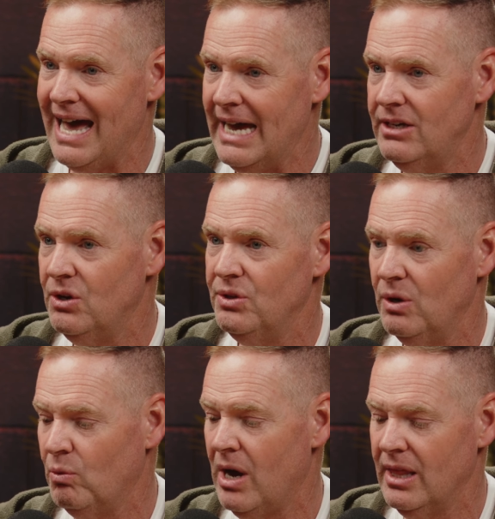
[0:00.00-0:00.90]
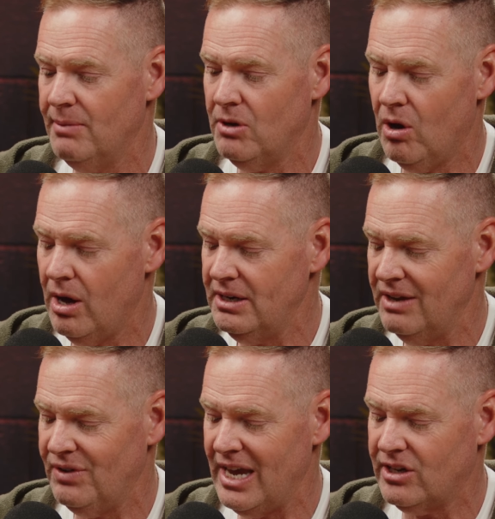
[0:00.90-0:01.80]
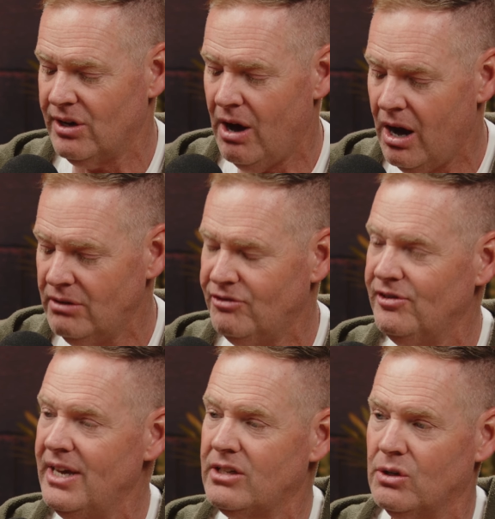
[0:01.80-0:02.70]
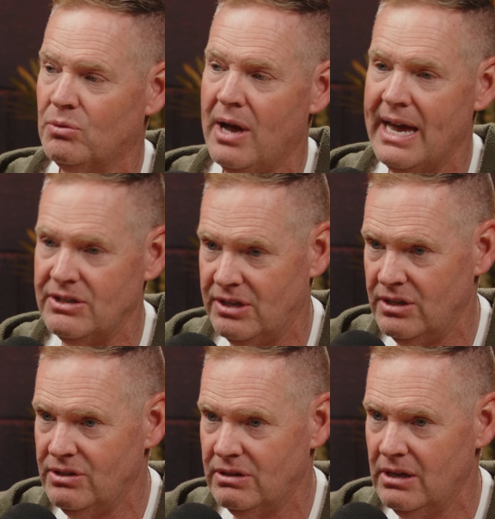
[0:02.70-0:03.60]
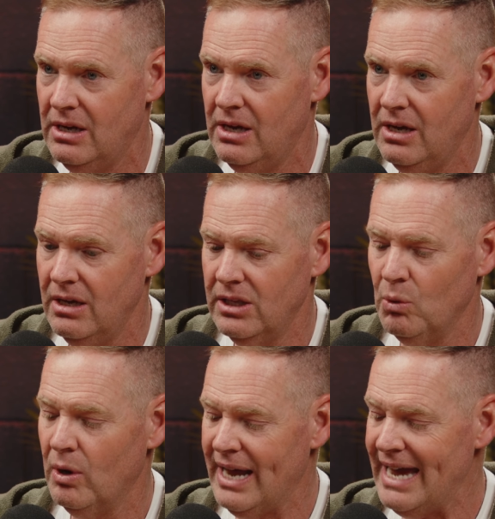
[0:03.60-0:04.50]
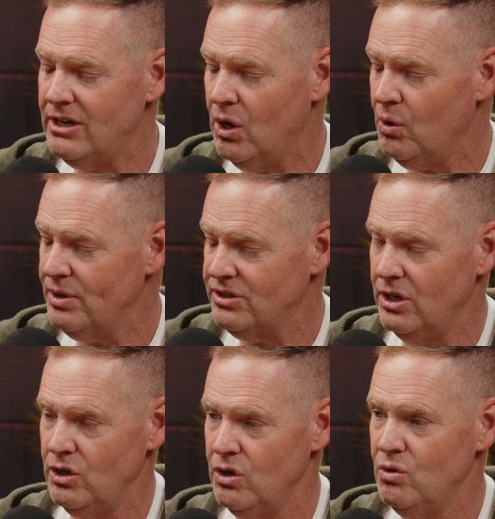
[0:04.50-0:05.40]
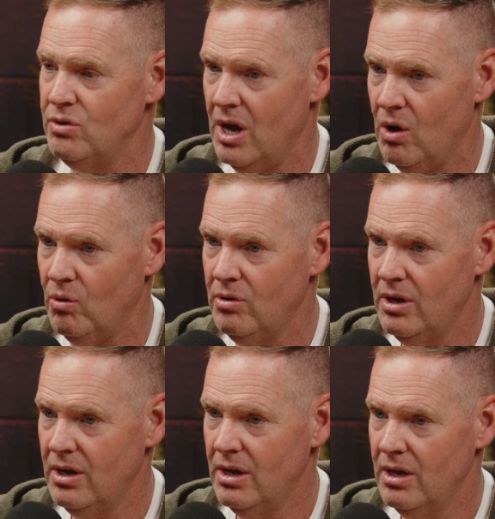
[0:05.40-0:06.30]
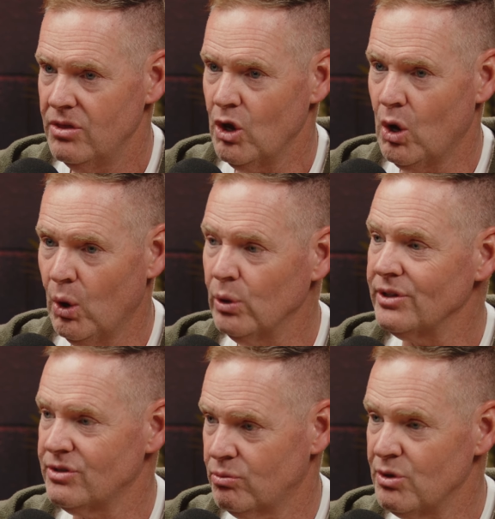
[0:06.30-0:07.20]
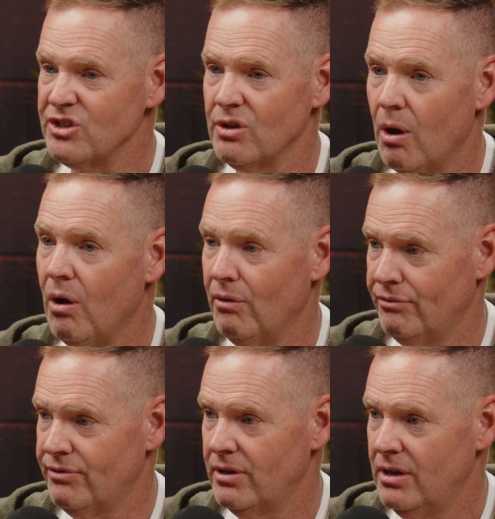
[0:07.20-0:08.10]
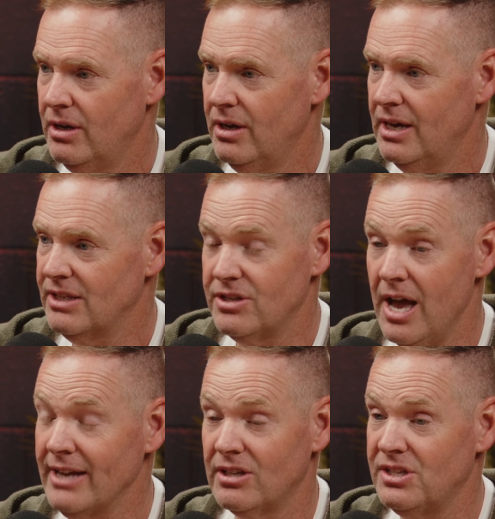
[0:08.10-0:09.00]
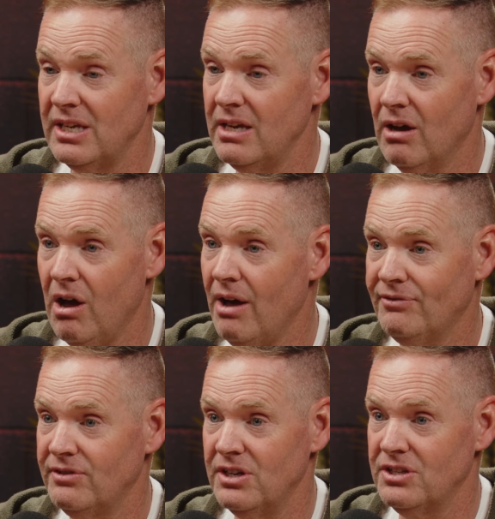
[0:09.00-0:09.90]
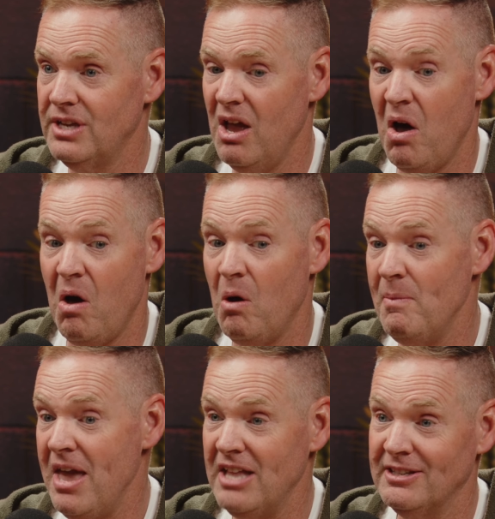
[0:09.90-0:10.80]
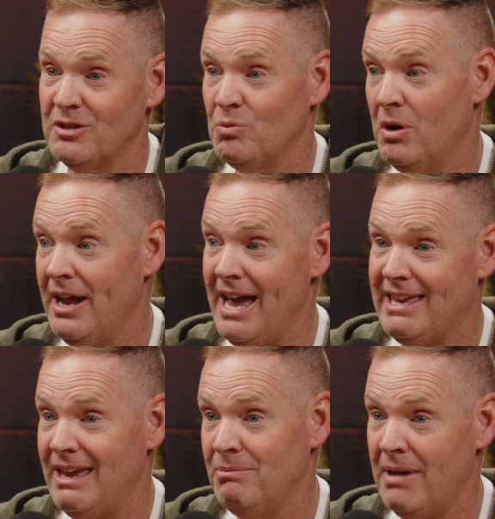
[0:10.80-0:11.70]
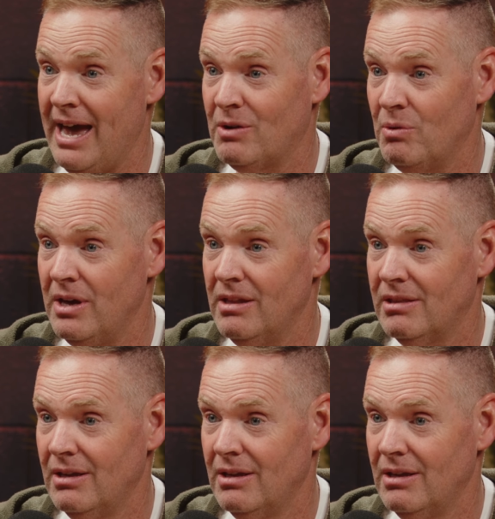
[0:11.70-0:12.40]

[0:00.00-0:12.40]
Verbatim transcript: I know that while I'm gone, if a conflict arises, yeah. then what I know is that you know the goal is resolve. resolve. Yeah. It's not to tee off and to nope. say, oh man, this is what I came back with.